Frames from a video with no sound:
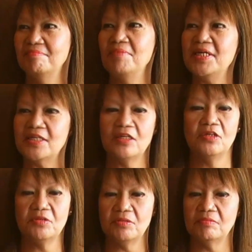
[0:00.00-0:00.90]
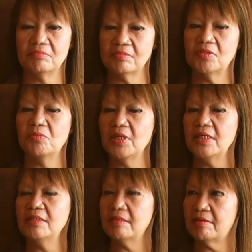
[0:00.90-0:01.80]
make it look the
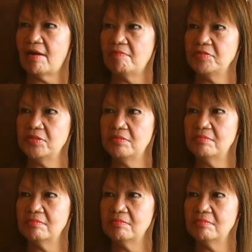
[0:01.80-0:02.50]
way the craft should